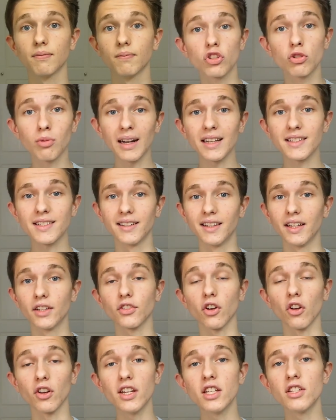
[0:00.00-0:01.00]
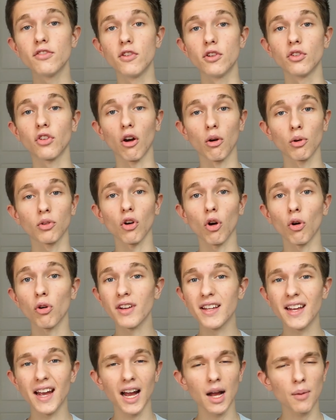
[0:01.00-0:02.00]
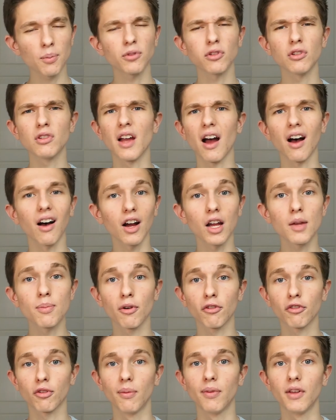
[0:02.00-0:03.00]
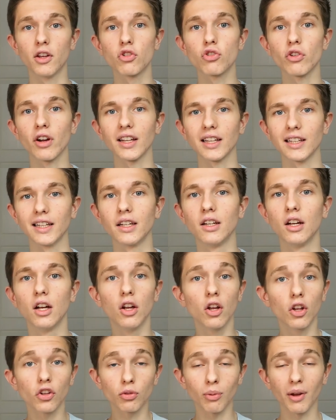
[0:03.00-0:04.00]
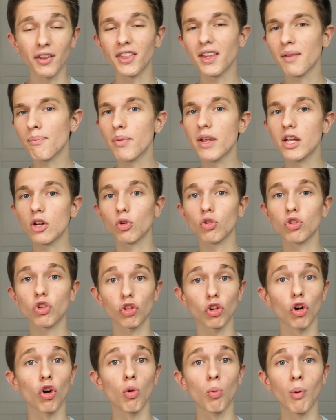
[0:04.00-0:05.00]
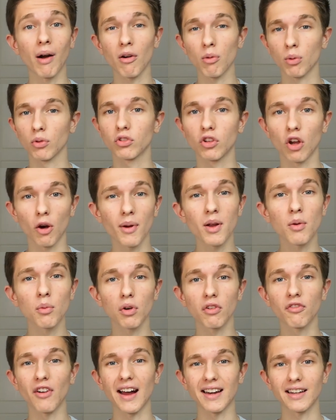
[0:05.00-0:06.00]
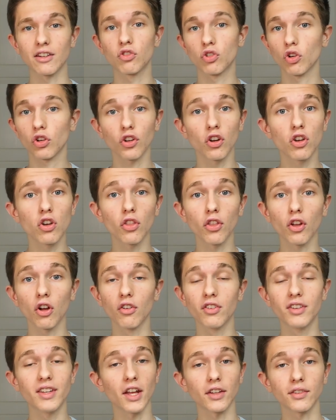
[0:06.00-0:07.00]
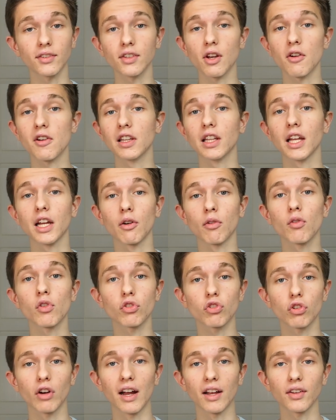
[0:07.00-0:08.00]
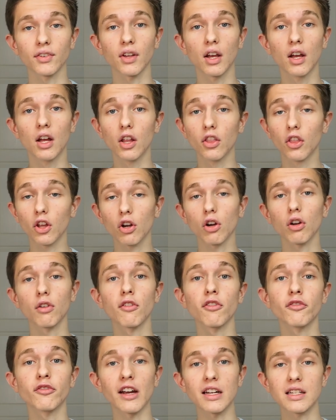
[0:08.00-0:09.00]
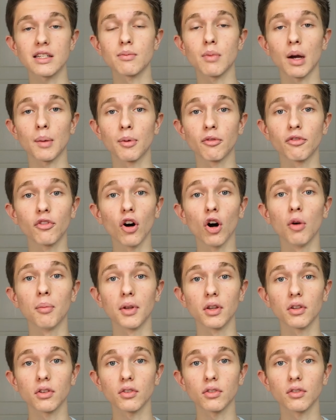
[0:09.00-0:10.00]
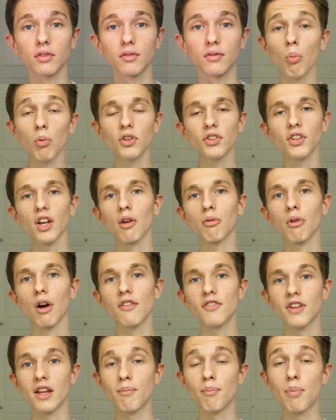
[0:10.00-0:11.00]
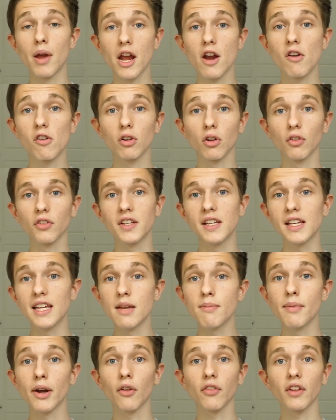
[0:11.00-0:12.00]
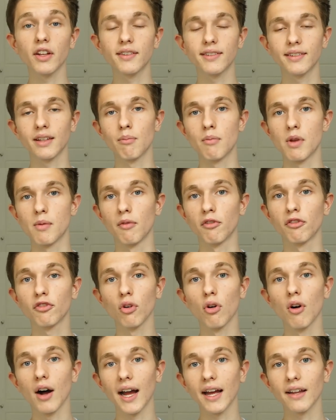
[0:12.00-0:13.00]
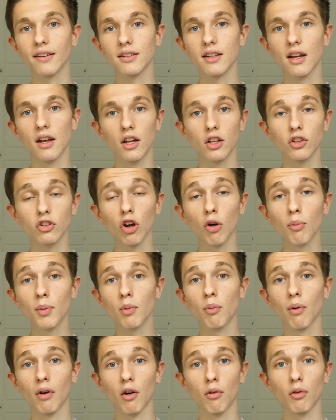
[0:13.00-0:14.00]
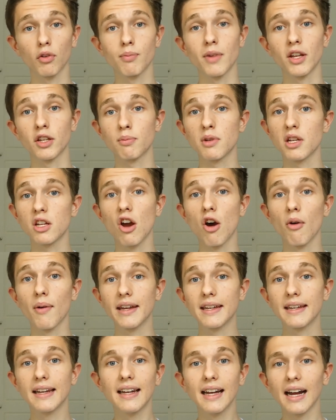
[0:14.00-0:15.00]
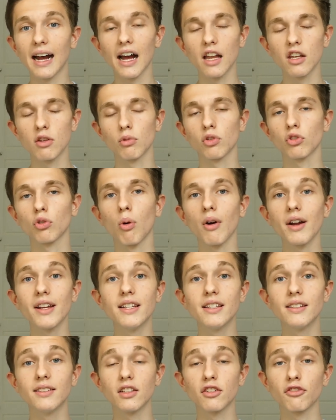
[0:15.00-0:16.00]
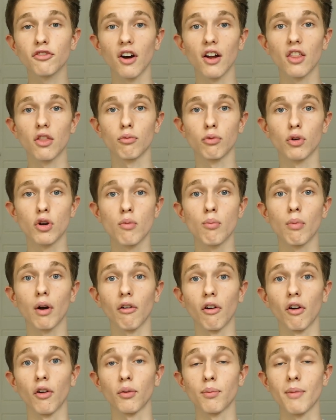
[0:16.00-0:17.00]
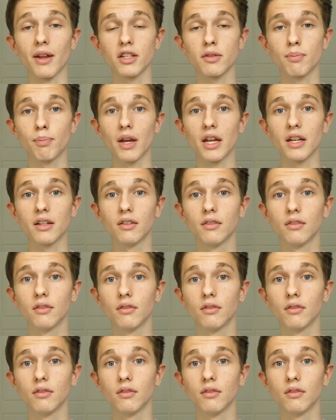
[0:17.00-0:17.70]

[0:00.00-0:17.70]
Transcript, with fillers: To add to this, on interviews I was already absolutely hyper from the adrenaline, so I think being unsure where I was going would have added just another unnecessary layer of stress that could have affected my performance. Once I arrived at Imperial, the email they'd sent me beforehand told me where I was meant to be going, and it was quite easy to find the room where I was meant to be.